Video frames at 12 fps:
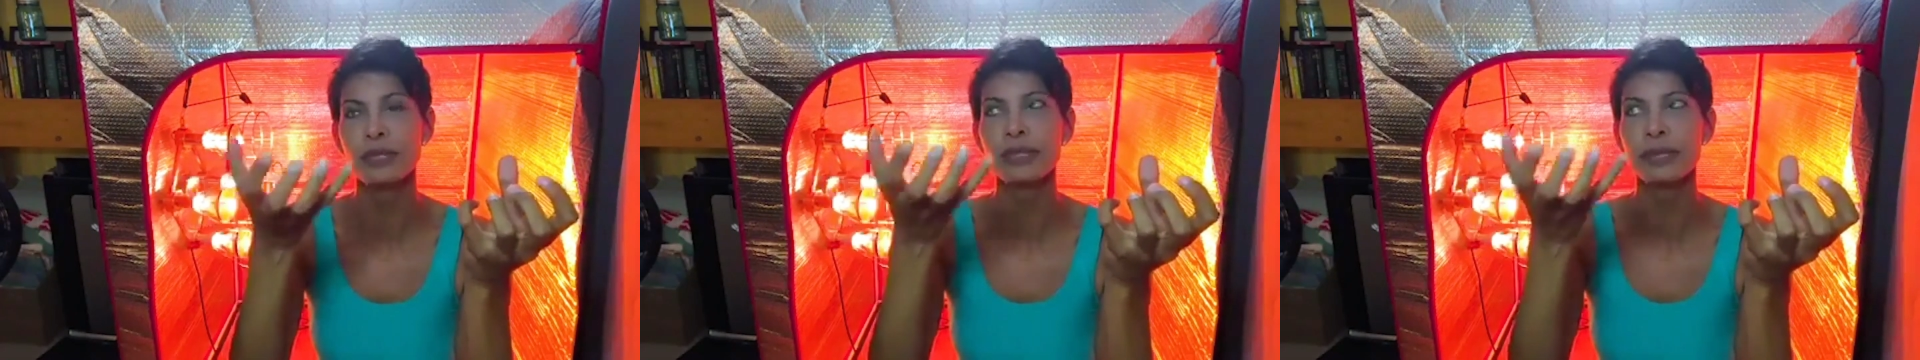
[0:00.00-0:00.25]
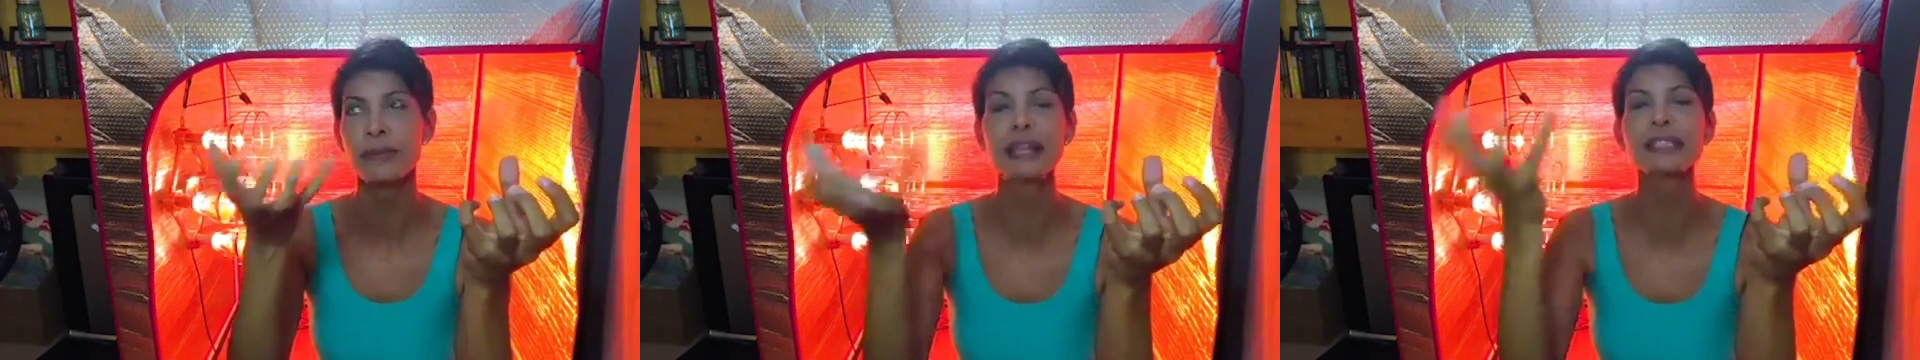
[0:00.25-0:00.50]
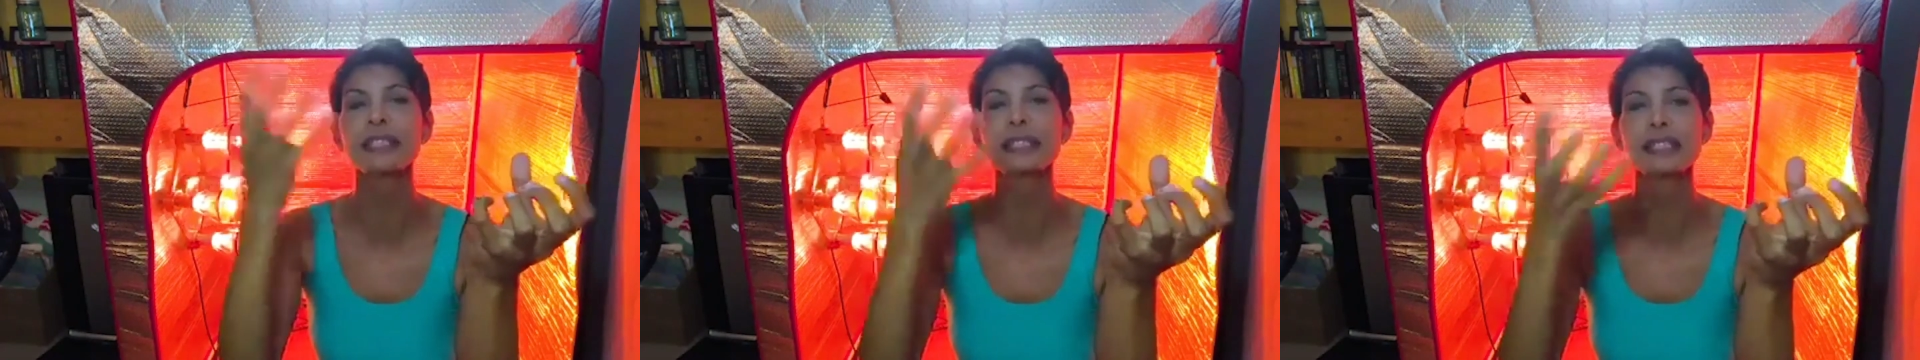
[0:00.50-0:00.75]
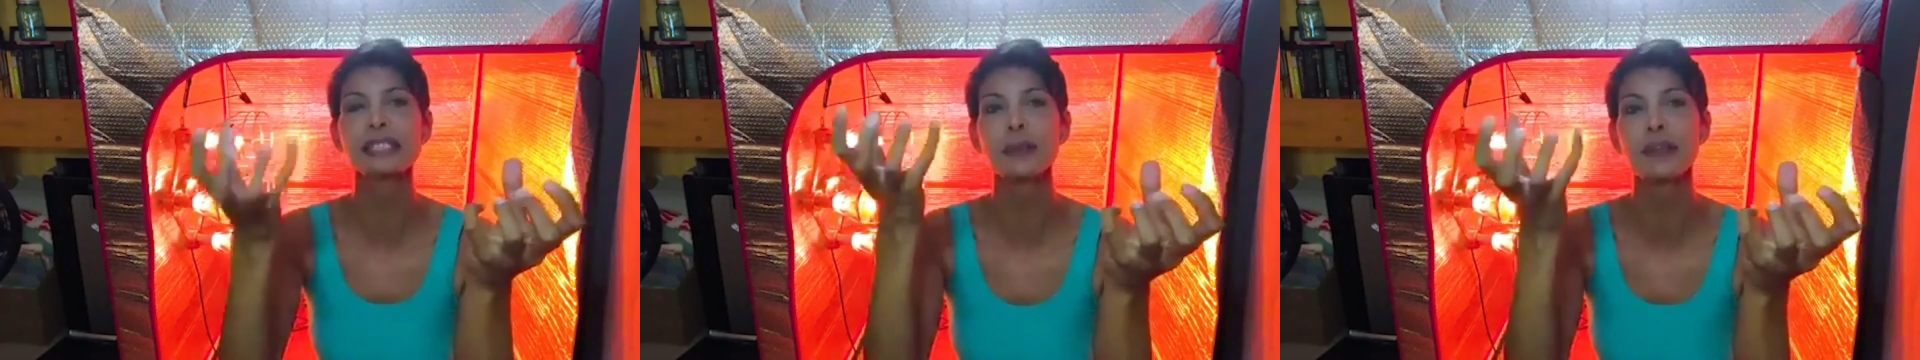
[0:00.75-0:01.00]
like
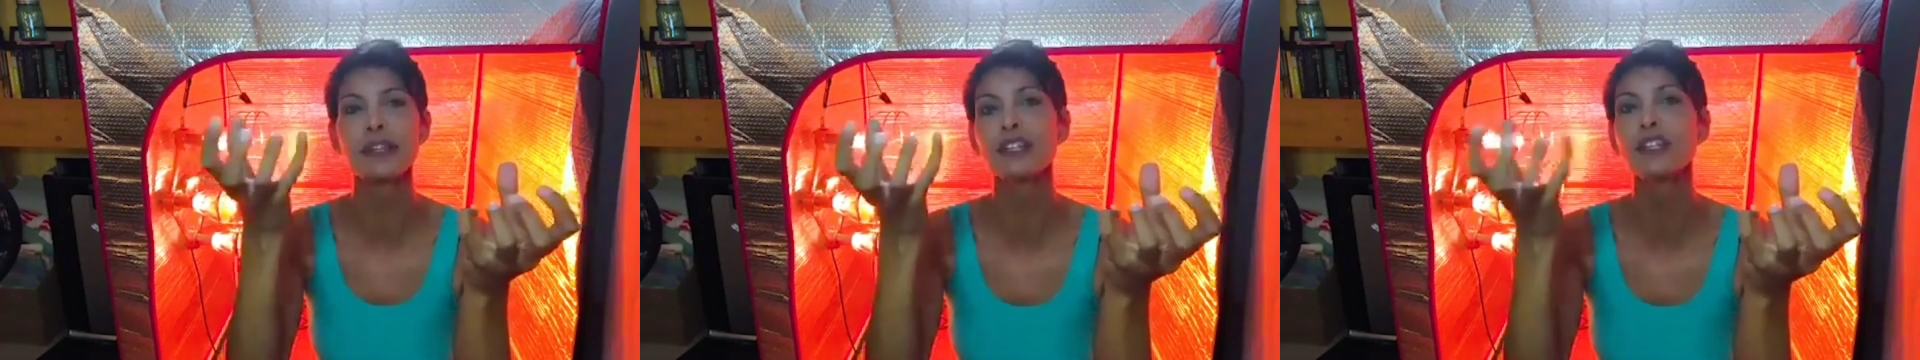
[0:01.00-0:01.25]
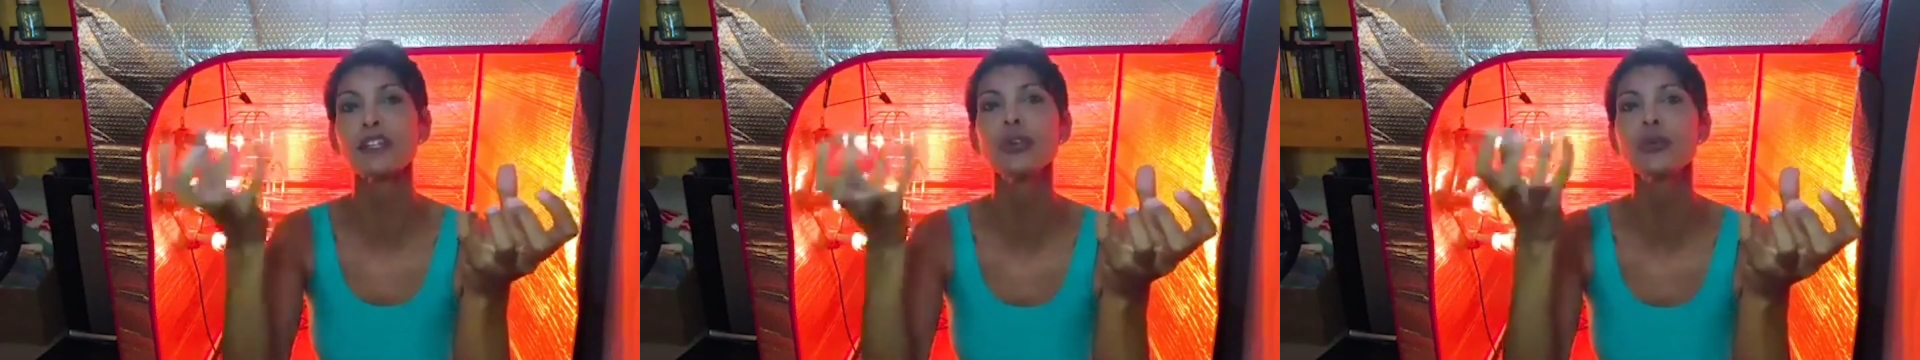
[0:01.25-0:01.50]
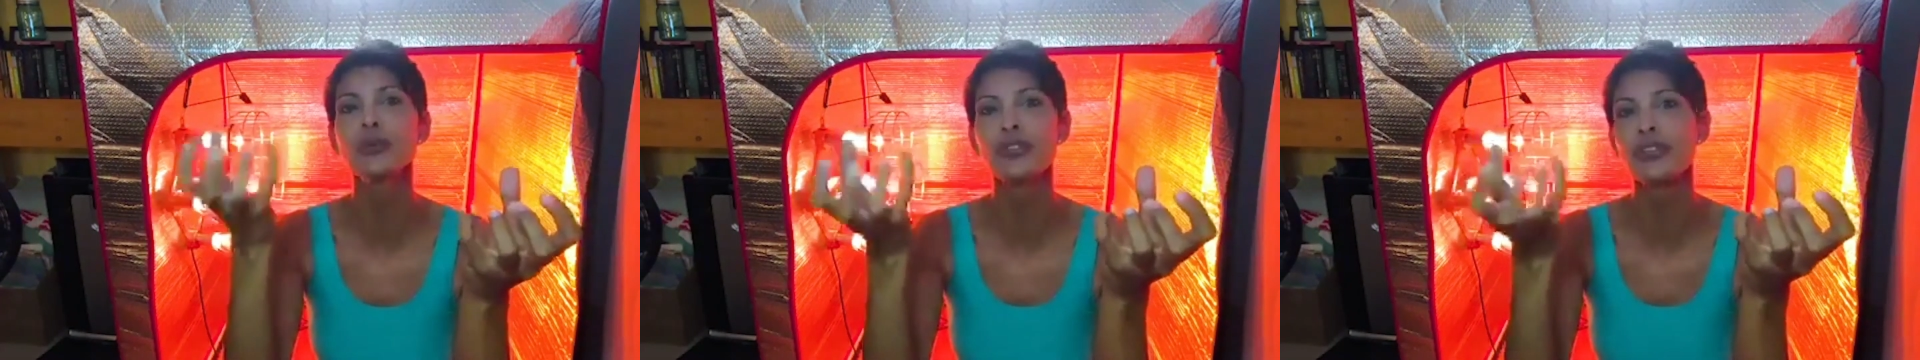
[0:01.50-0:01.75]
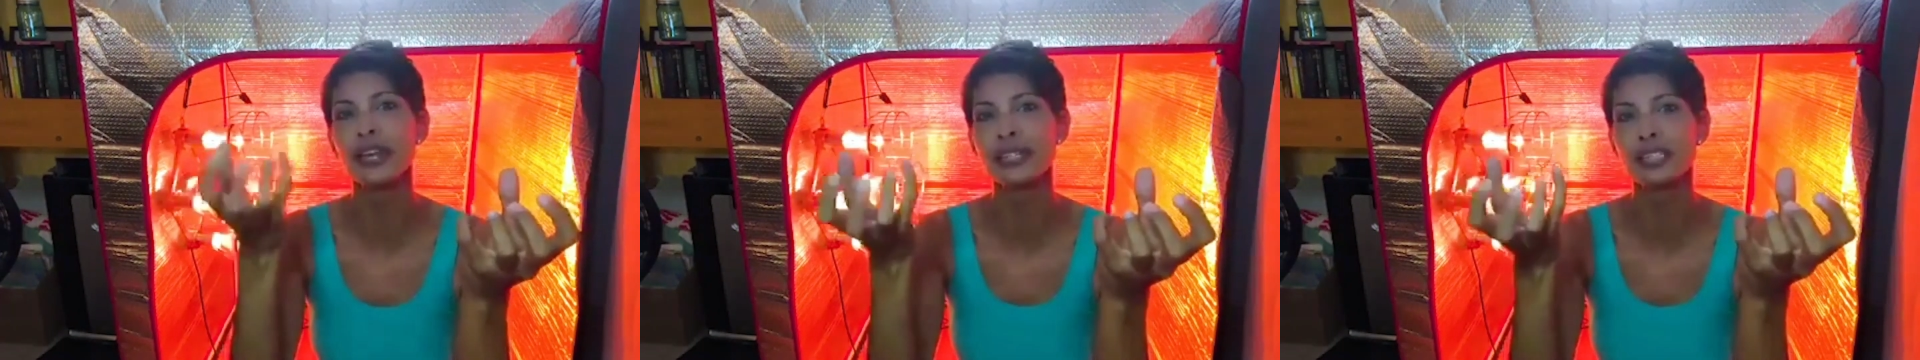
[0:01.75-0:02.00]
basically some of the new
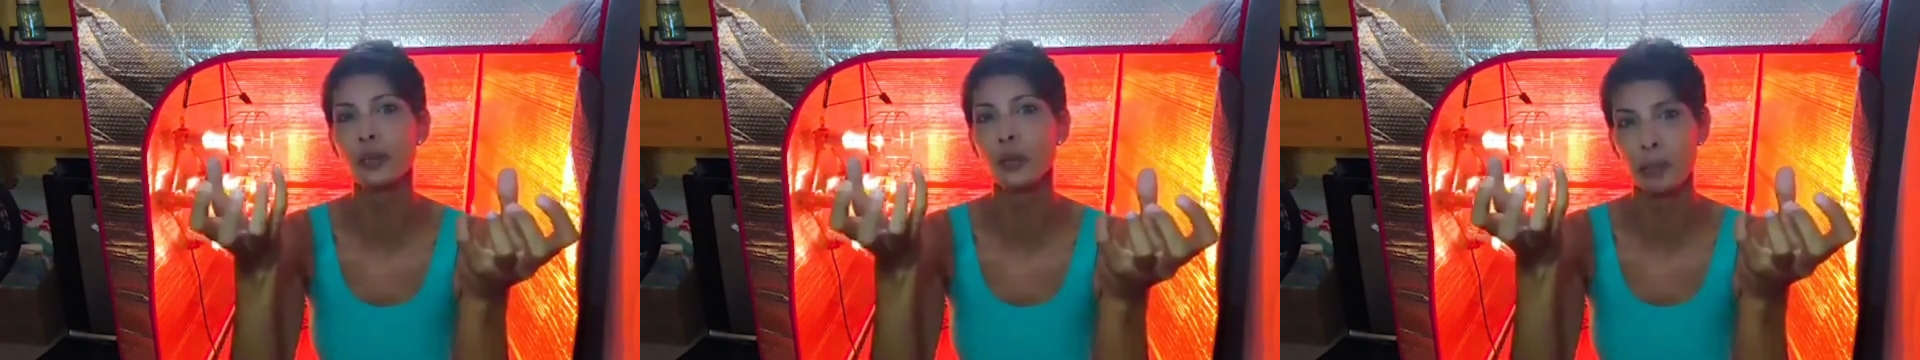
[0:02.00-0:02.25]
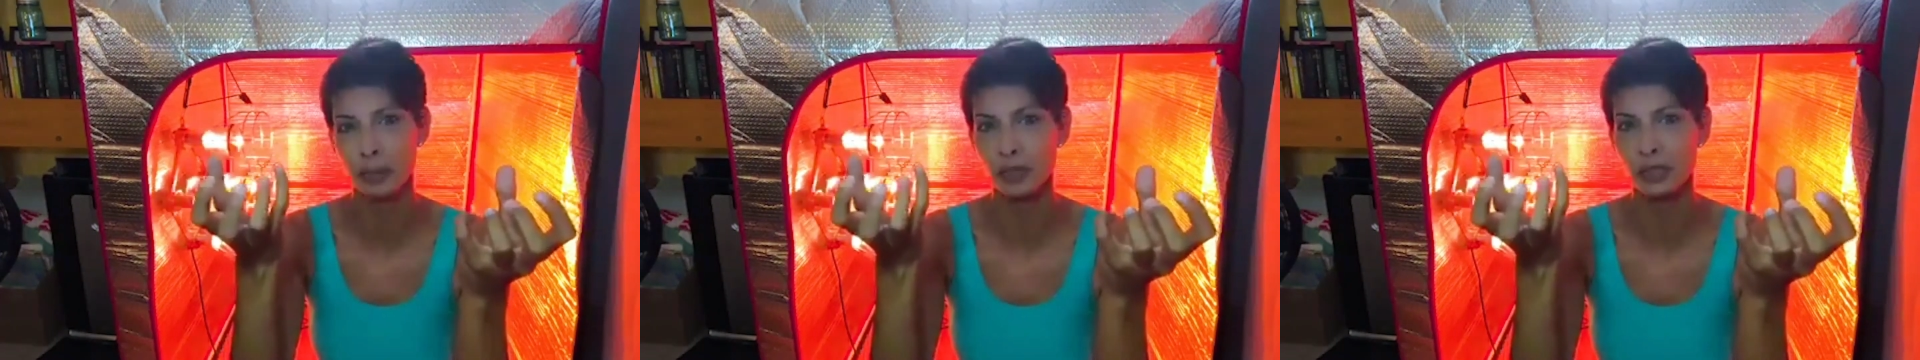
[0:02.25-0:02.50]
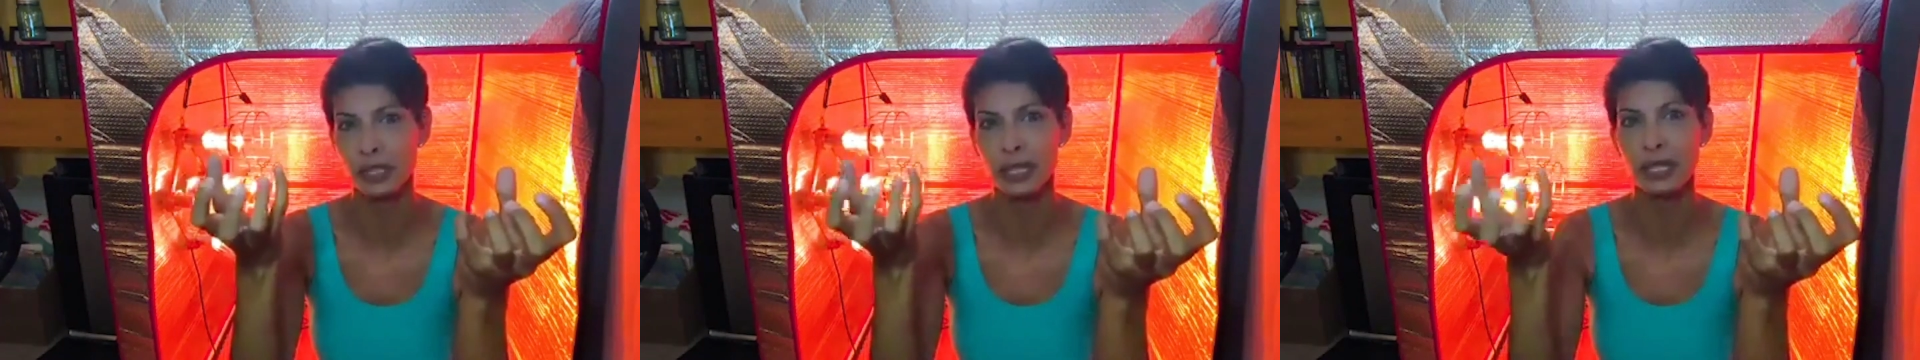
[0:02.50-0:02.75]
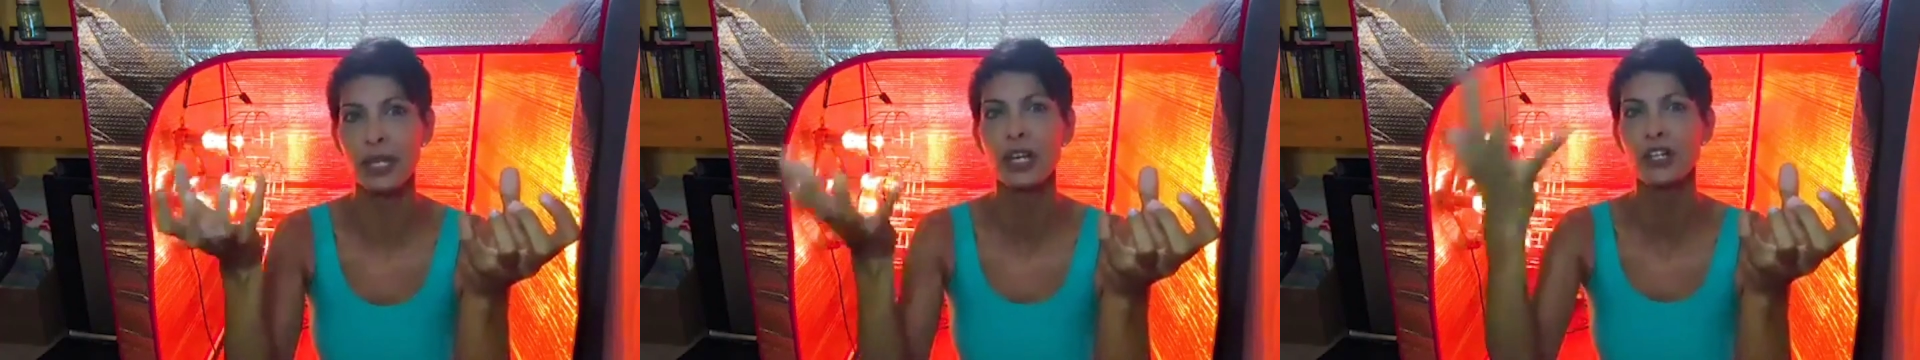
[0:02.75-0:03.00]
things that we're building,